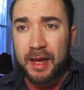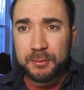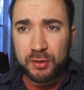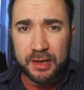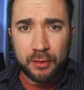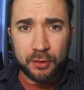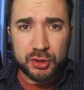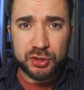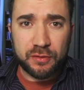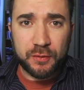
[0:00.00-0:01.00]
I'm drinking
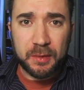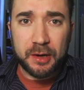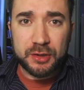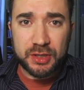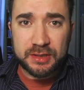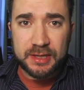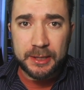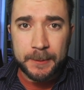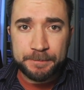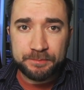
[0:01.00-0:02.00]
orange juice from a large
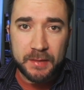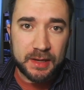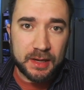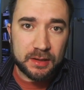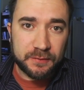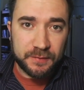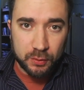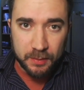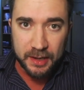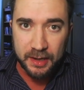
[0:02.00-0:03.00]
container. I need it to fuel my